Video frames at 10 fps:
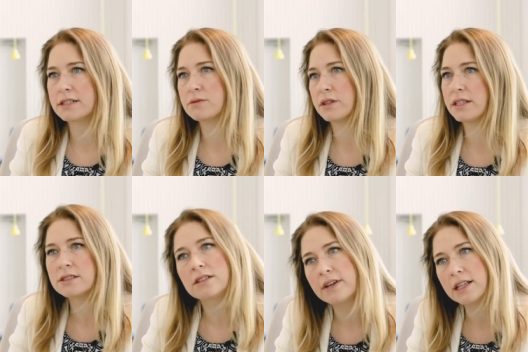that's with
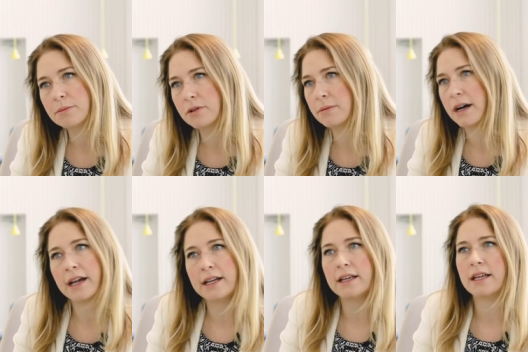this developer
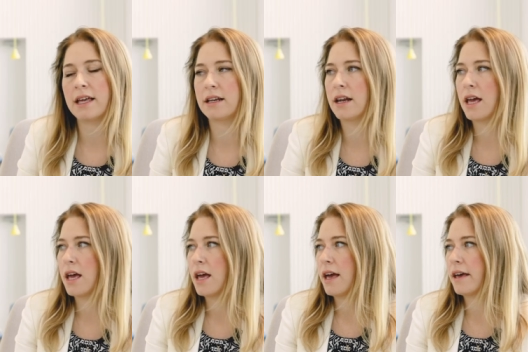behind it and
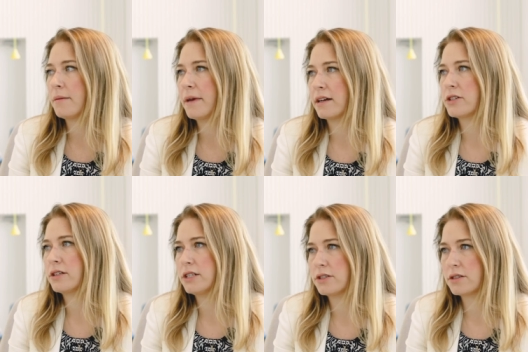and I'm
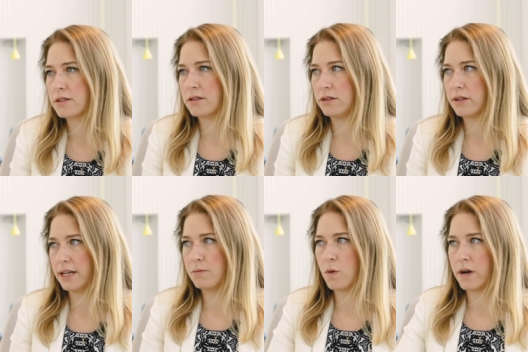actually just
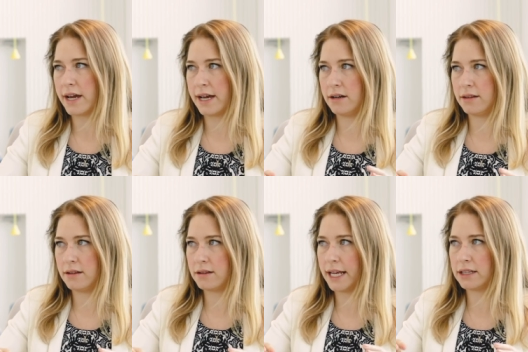looking more at
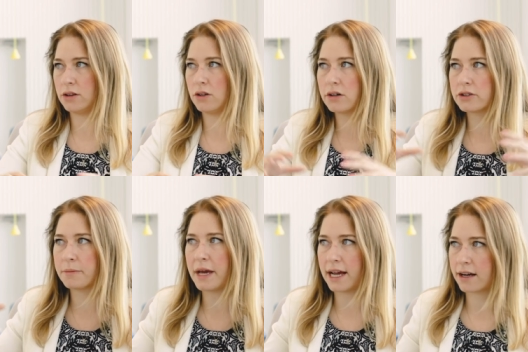like the
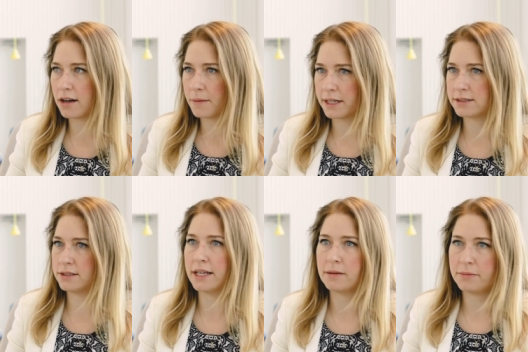long-term economic
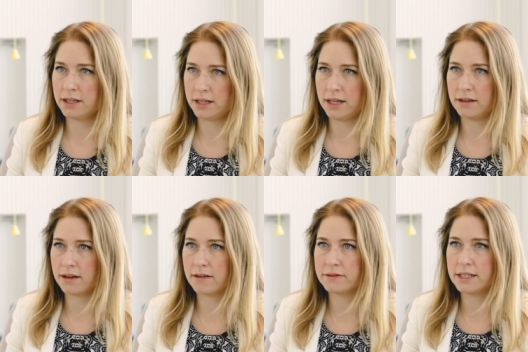sustainability
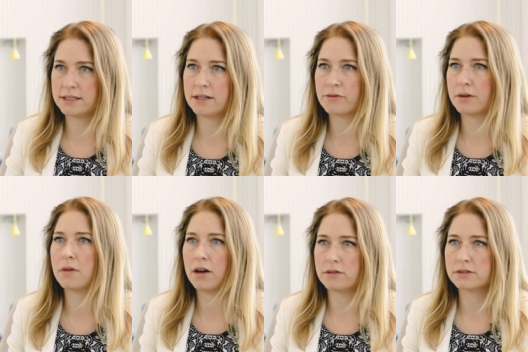of these
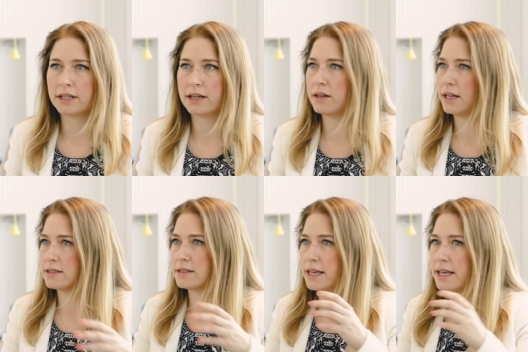different models. Like
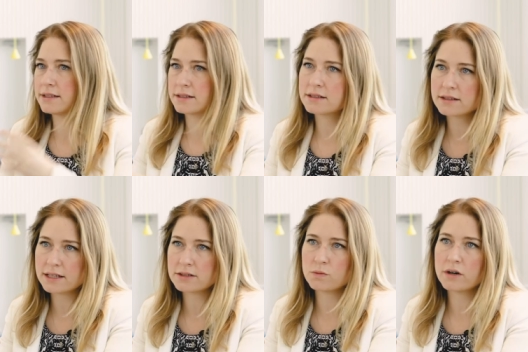is is
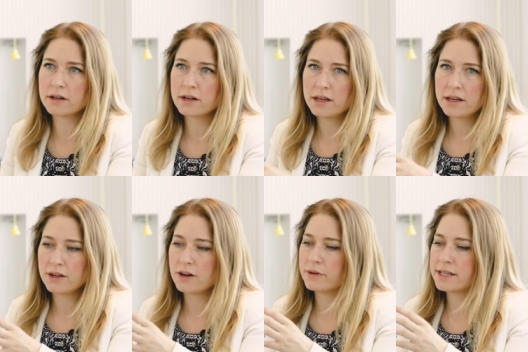this one
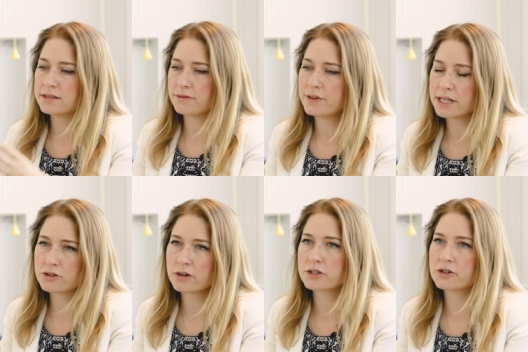you know is the fee
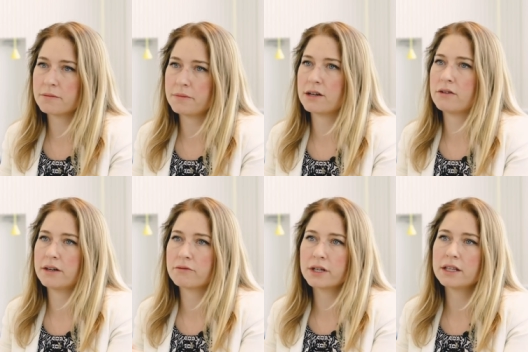structure in
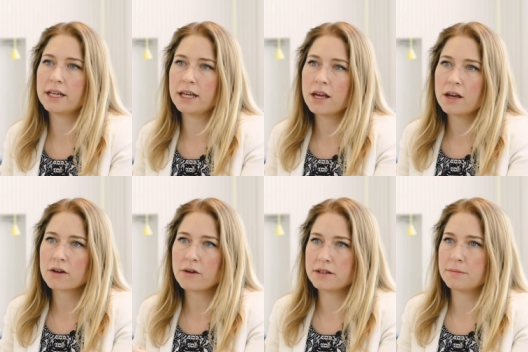Bitcoin really
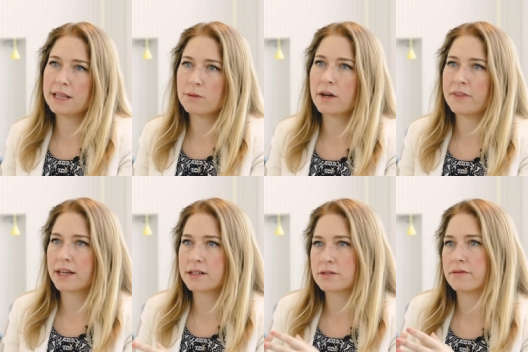going to be the one
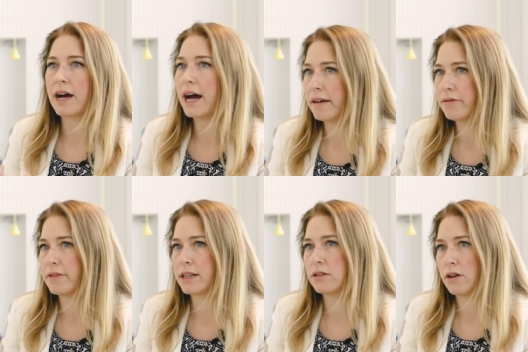that can survive
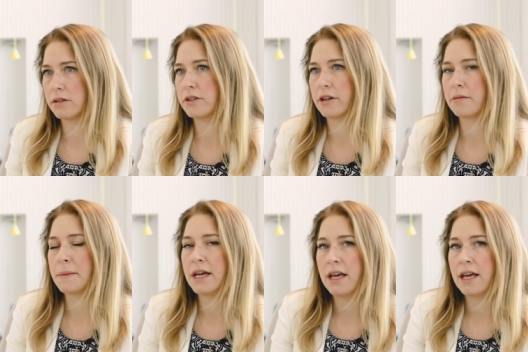in the long term?